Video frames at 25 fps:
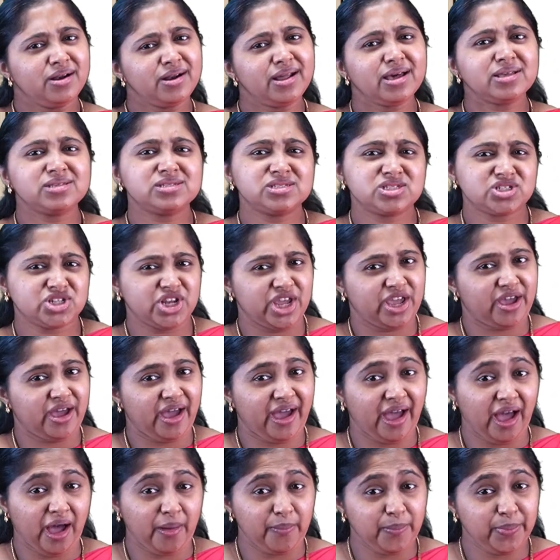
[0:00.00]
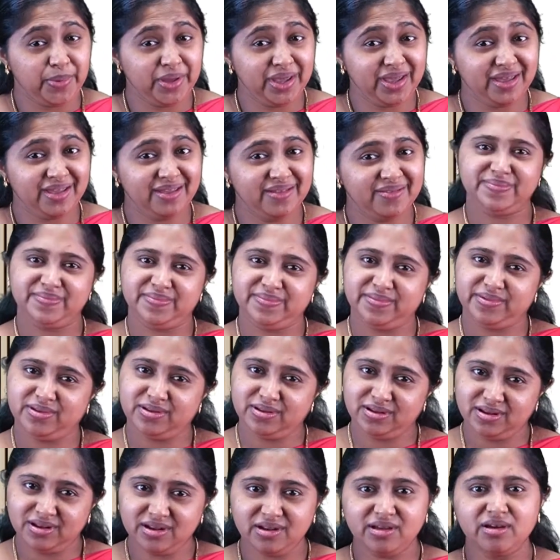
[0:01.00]
Does she happy?
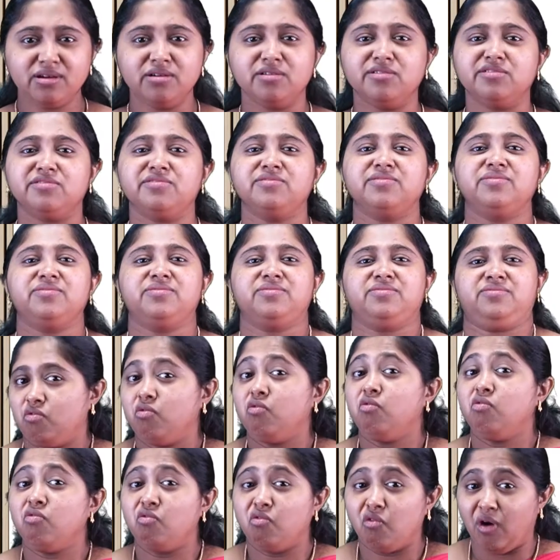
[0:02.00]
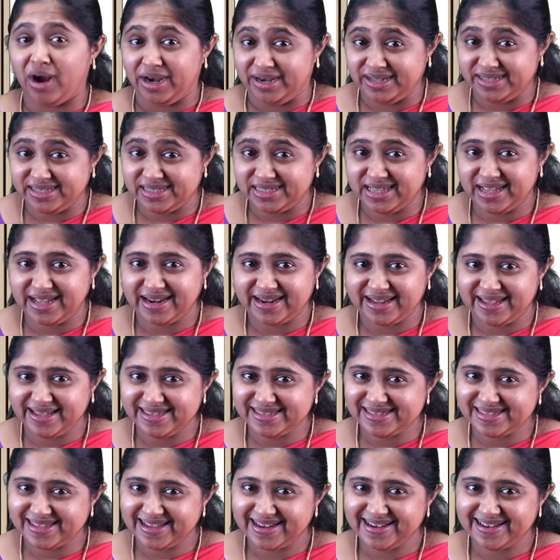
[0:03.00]
No. What is the
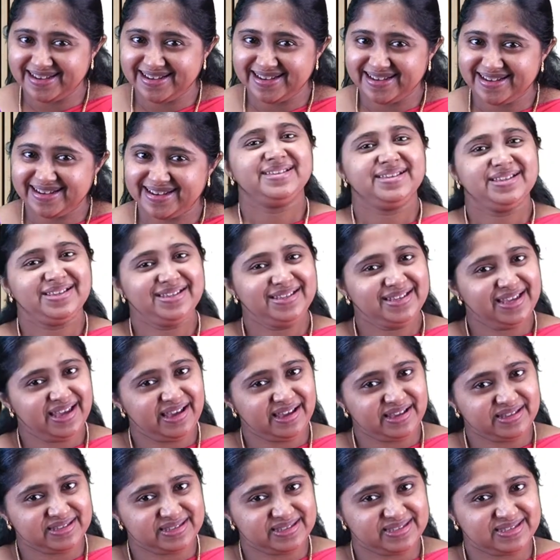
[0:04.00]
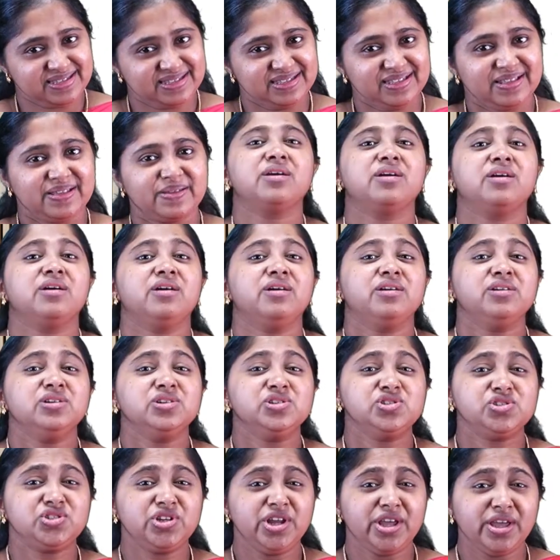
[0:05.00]
reason? Yes,
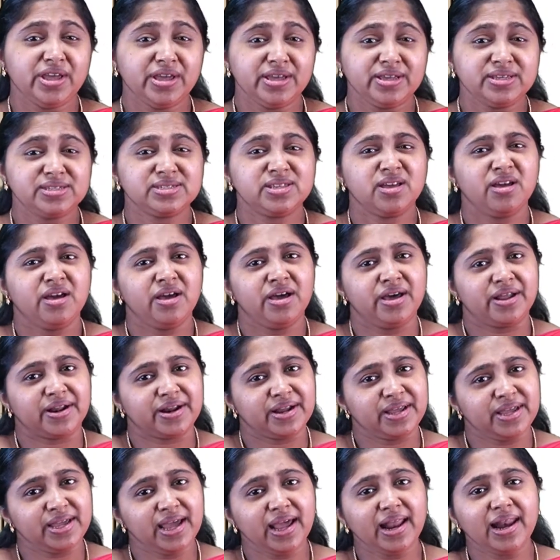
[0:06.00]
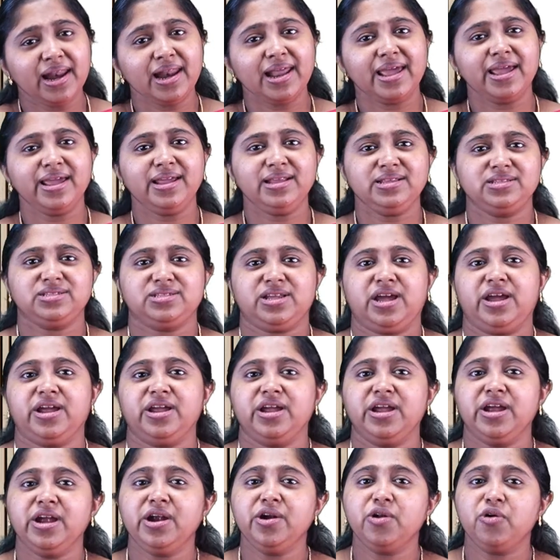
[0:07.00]
she is really
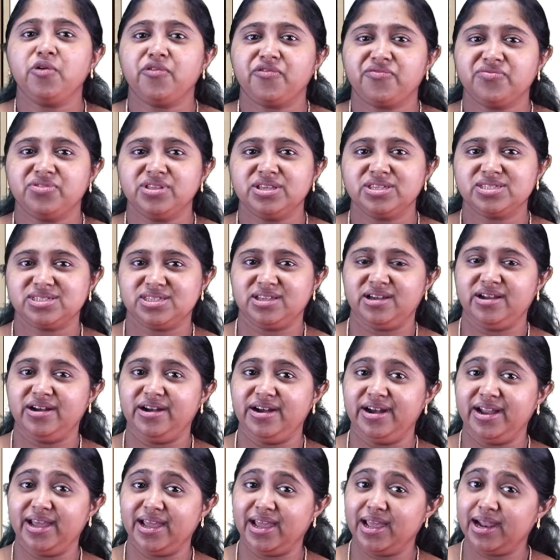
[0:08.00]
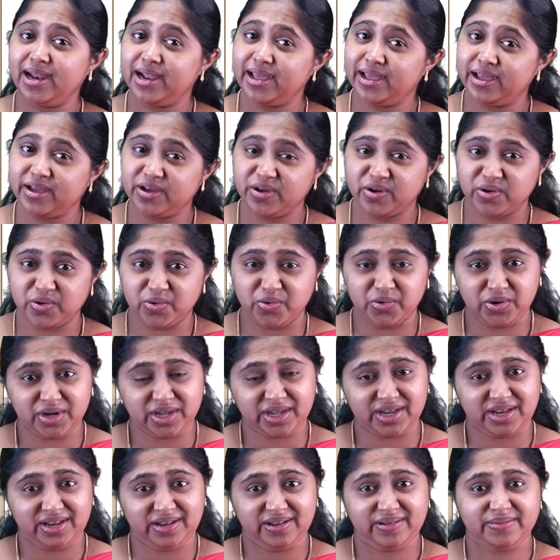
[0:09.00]
tired of this daily
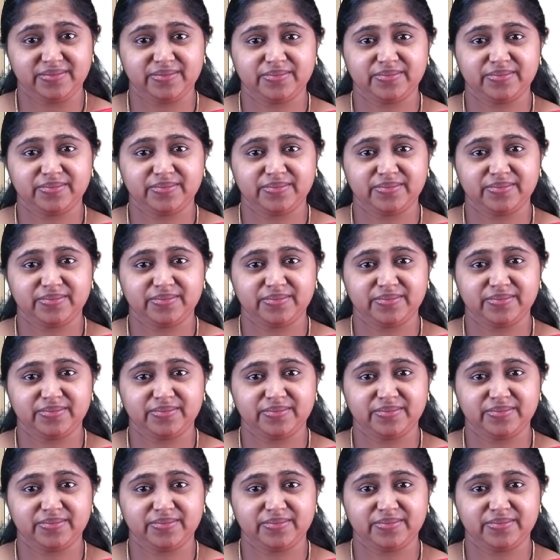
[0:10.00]
routine.